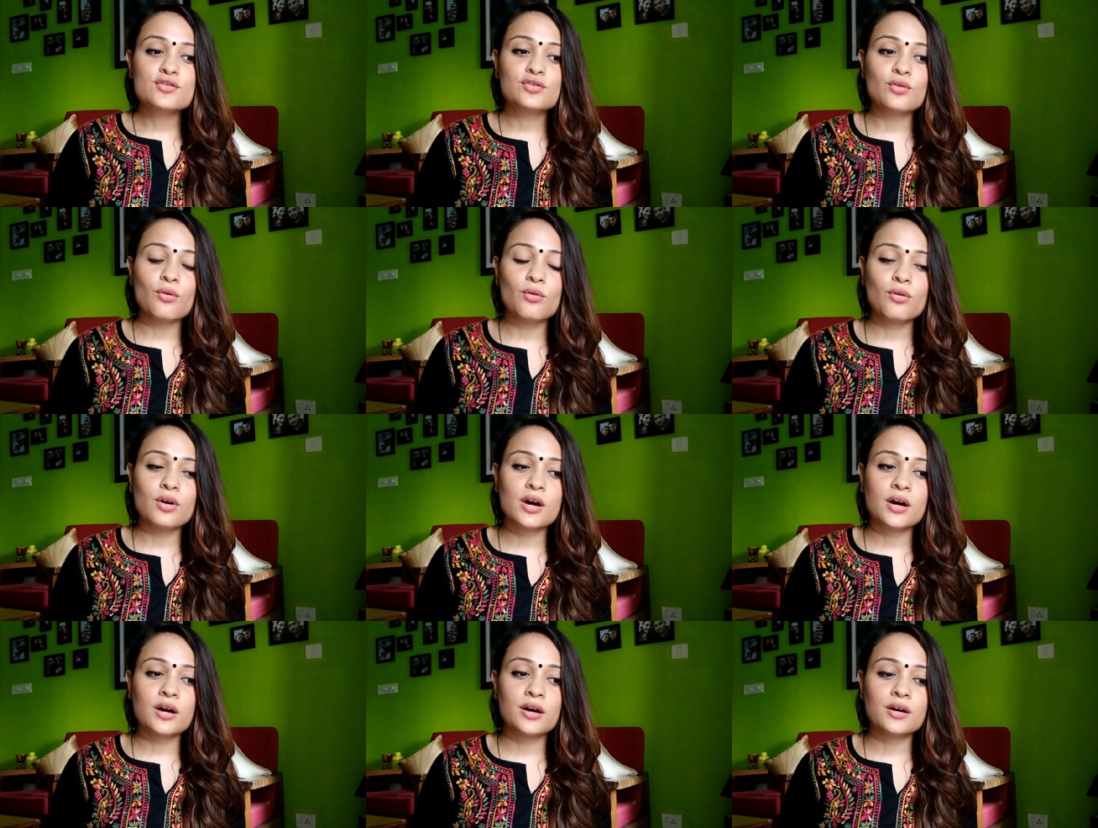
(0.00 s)
So
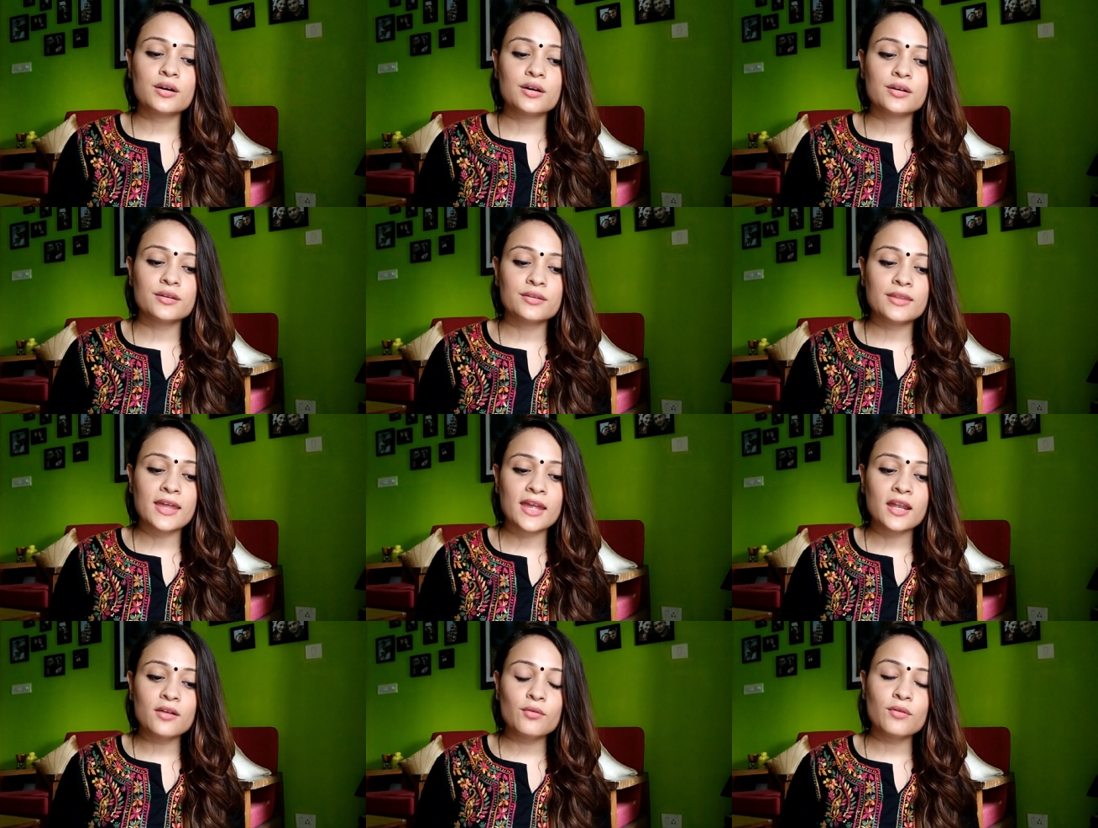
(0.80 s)

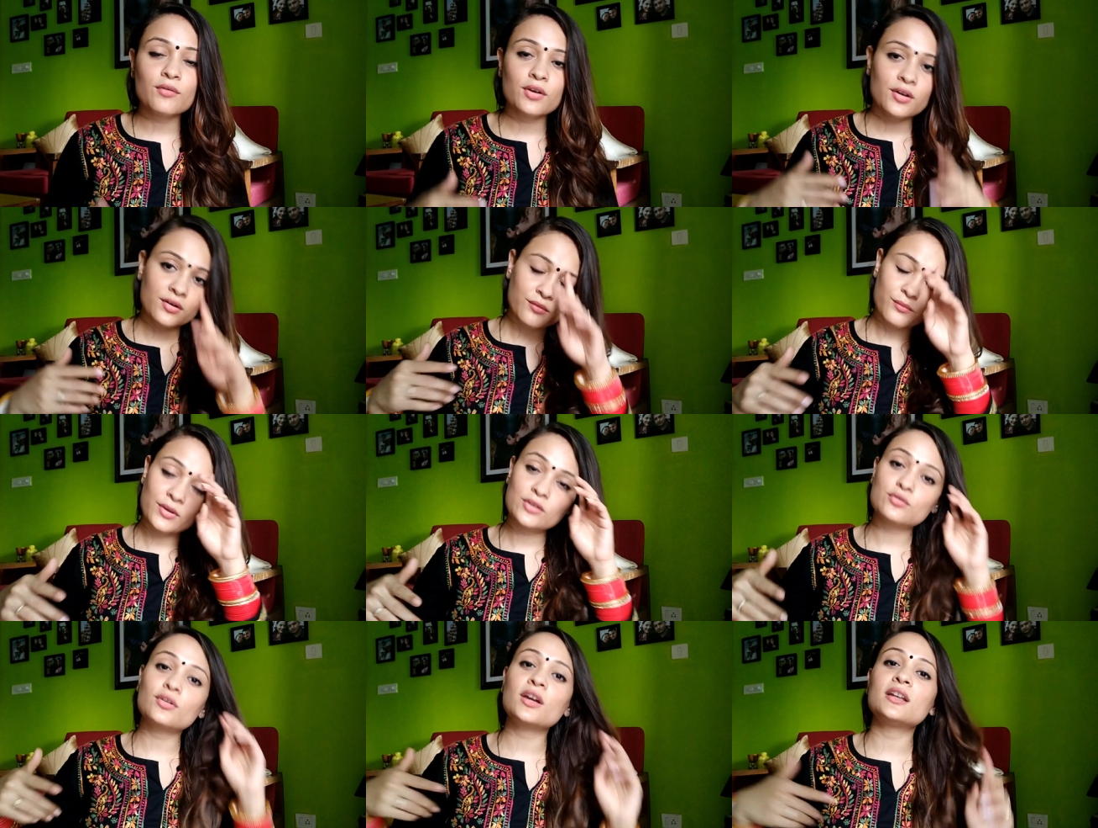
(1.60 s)
there
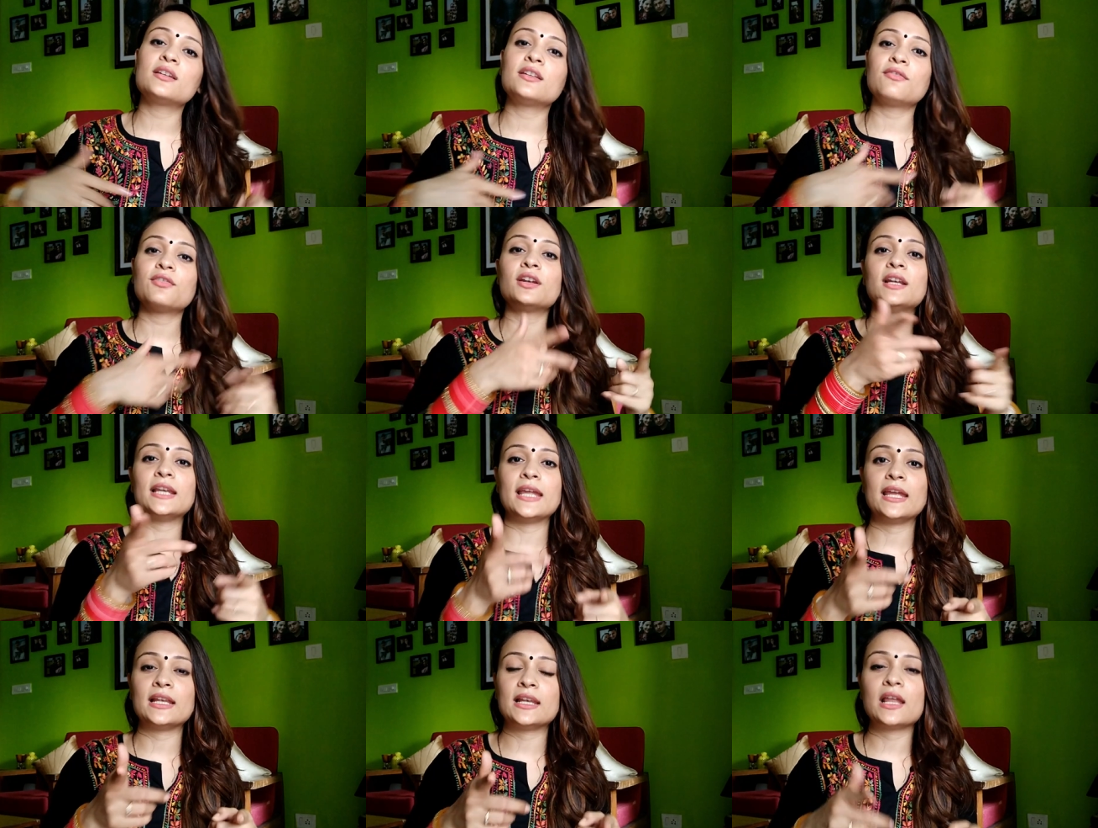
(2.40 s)
we took a different
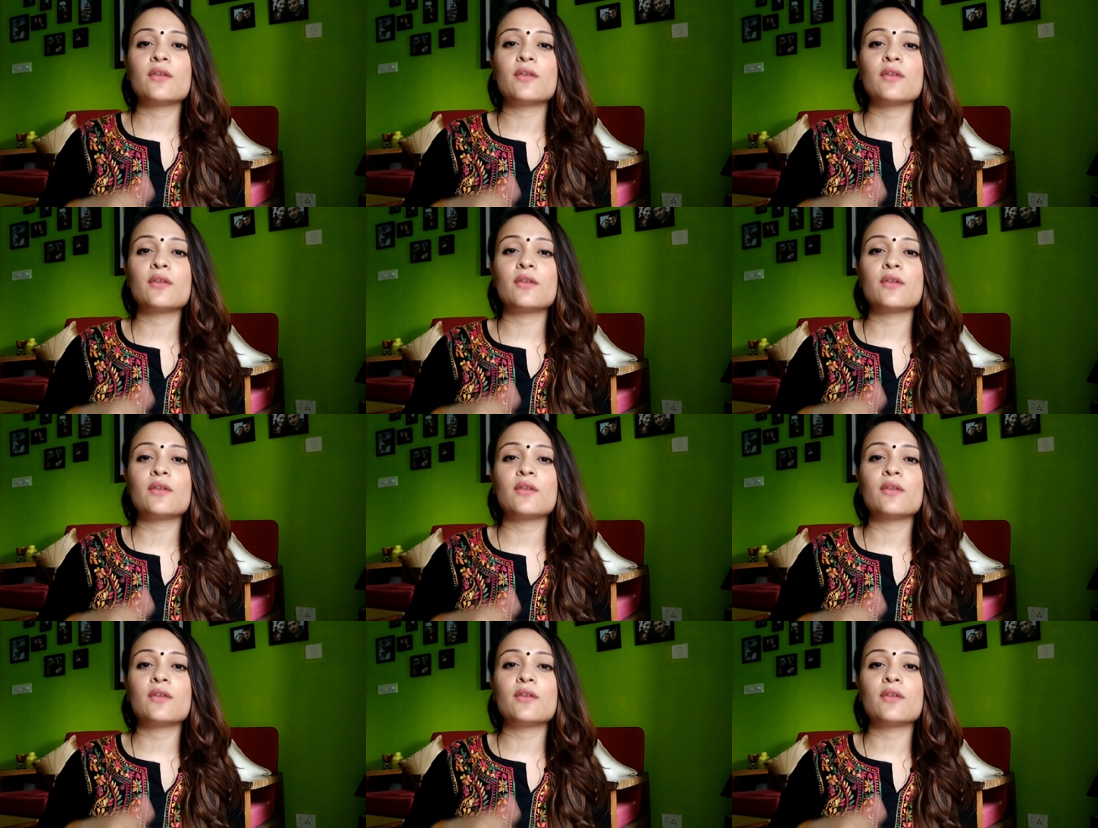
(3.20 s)
lane.